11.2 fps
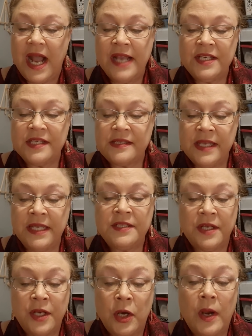I just need
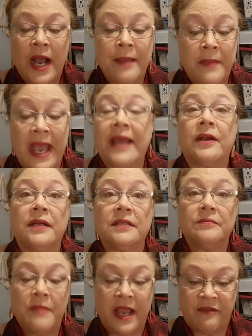to know I matter,
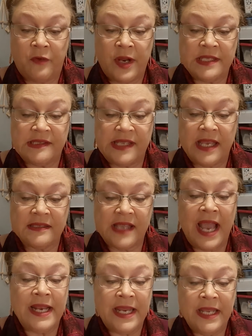my friend says.
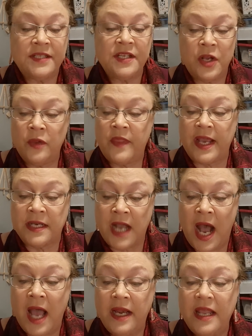I need to know that
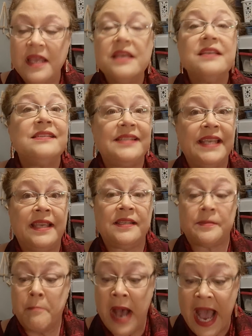God
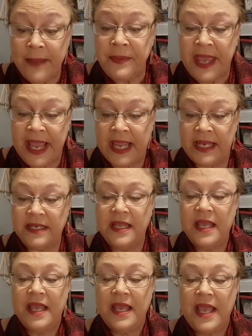sees my pain
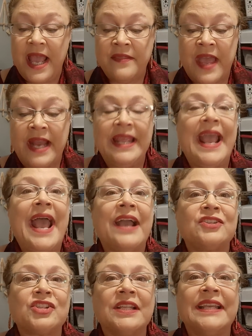and that he
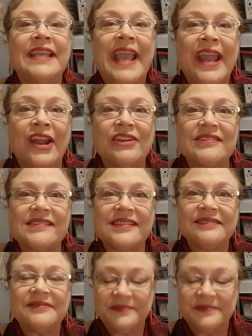actually cares.